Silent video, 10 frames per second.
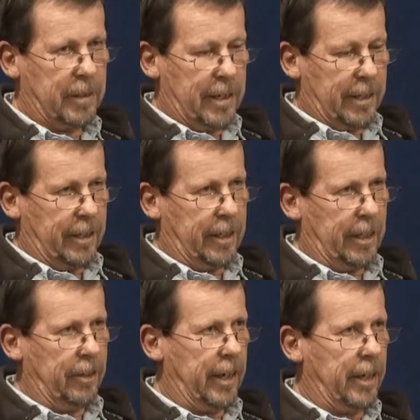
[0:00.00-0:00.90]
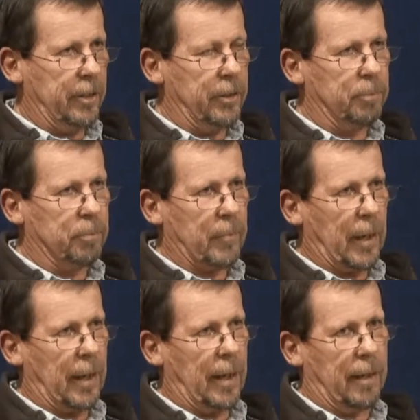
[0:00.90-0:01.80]
And in the
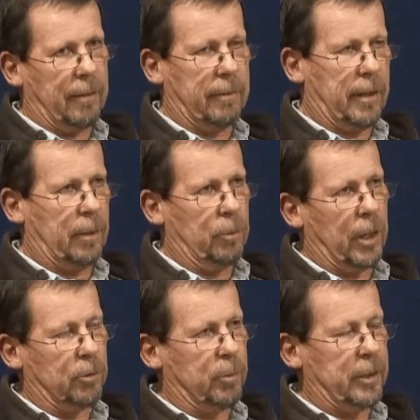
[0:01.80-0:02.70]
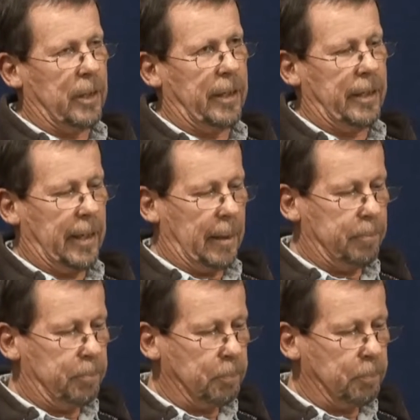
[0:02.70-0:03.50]
end, he was ultimately